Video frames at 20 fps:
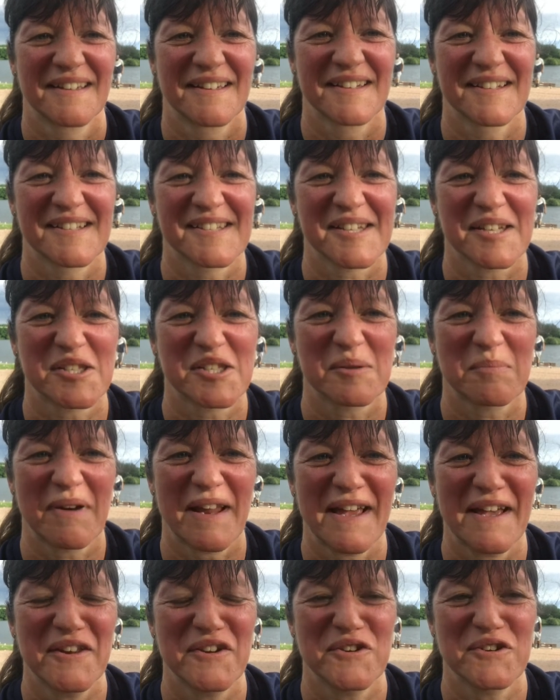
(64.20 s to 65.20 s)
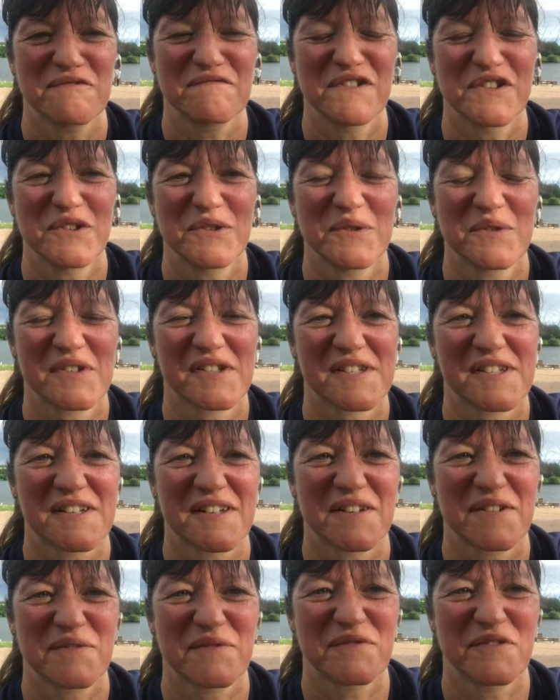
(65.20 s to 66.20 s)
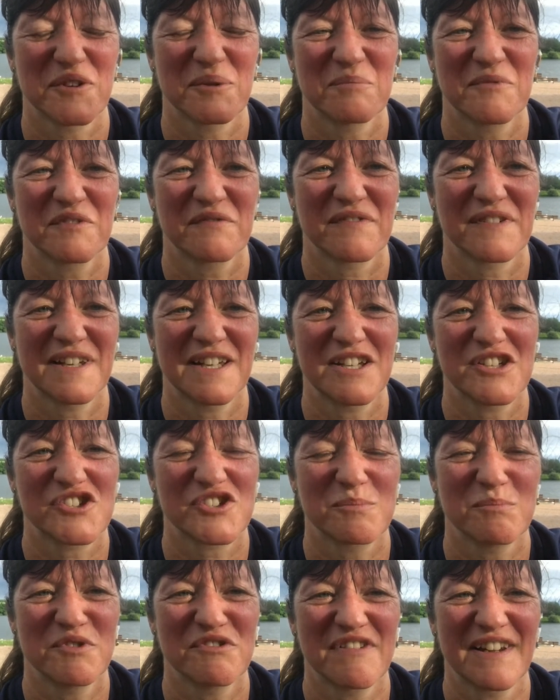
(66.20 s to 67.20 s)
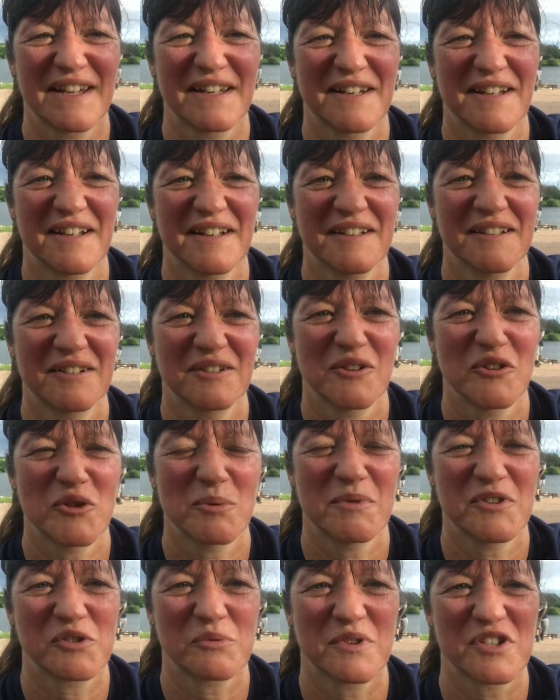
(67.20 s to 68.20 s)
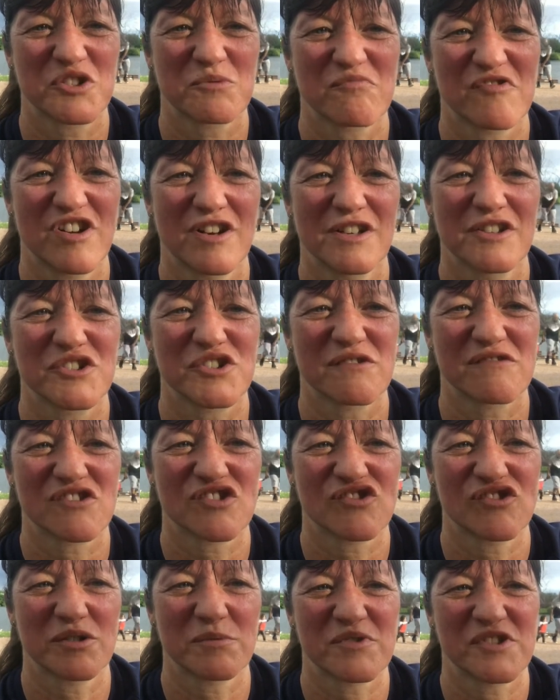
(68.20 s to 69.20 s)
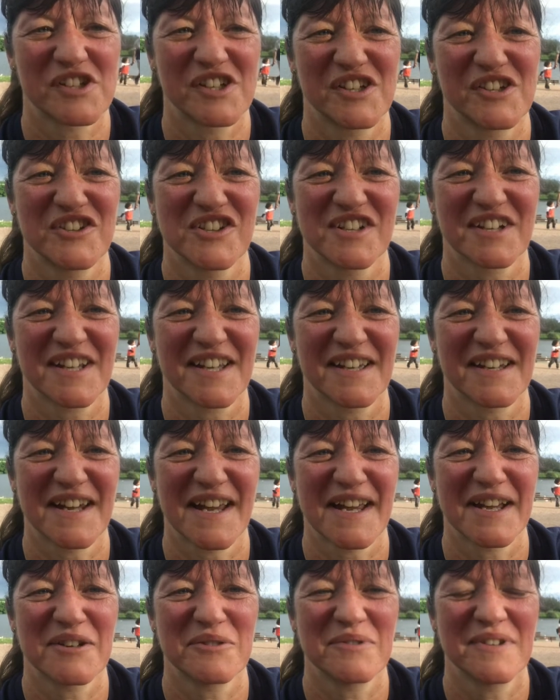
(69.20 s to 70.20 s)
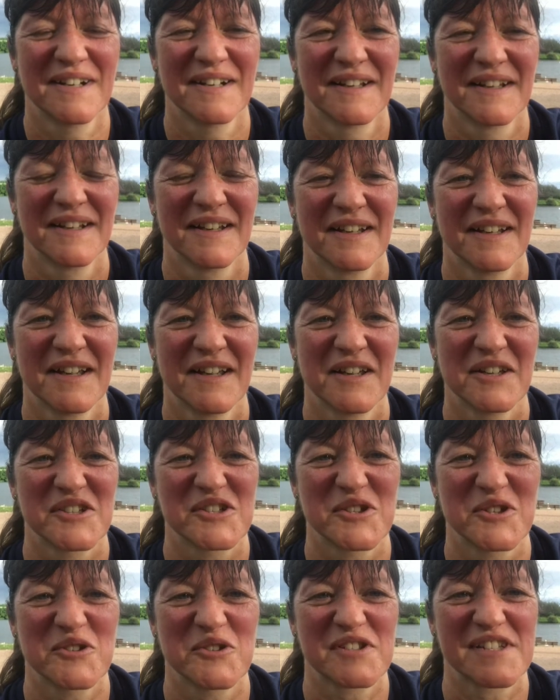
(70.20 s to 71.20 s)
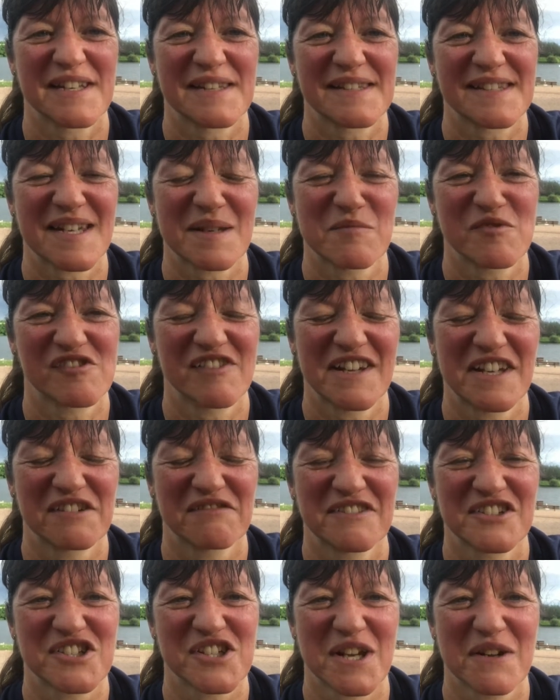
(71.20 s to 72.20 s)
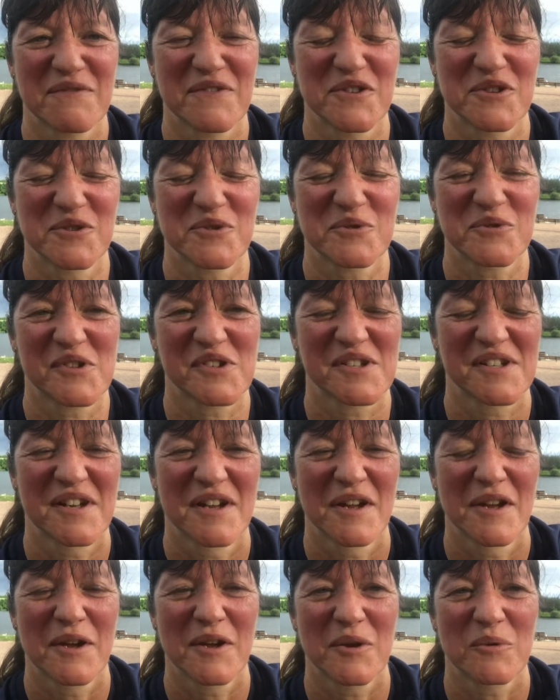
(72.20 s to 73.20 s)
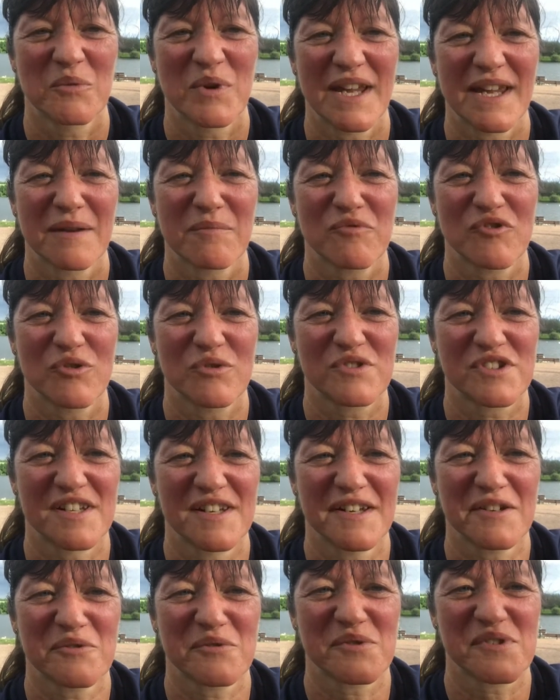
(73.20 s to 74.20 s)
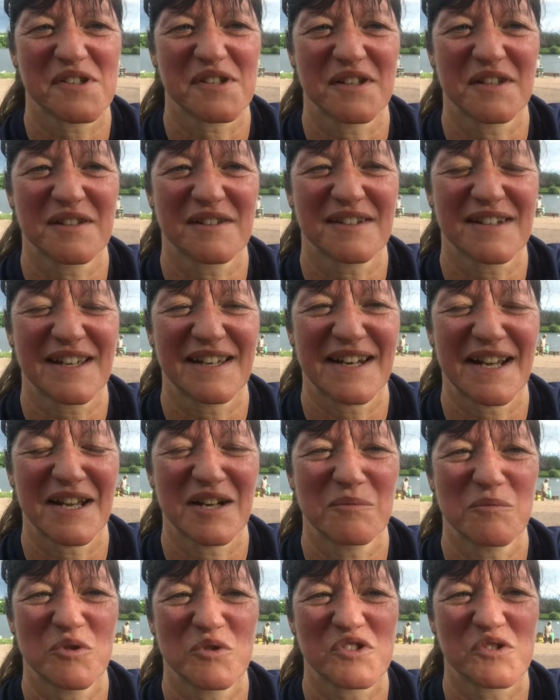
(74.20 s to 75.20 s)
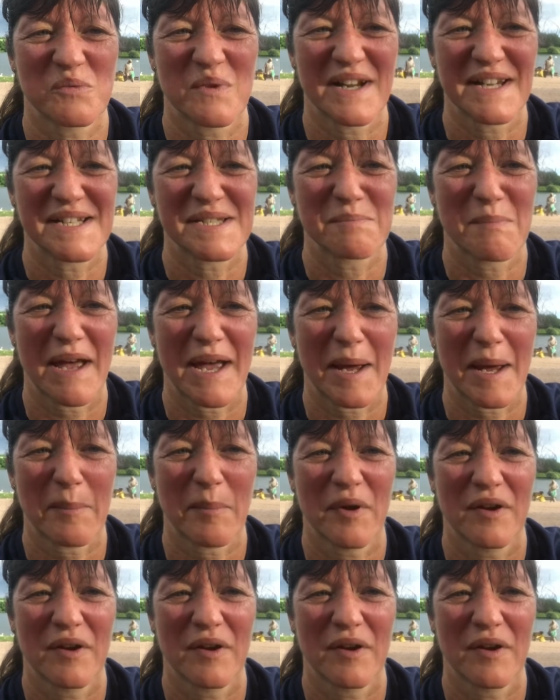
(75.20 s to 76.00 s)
So to plan our route from Venetian Marina on the Middlewich branch of the Shropshire Union Canal to Tinsley Marina in Sheffield, we bought a Nicholson Canal and Waterways map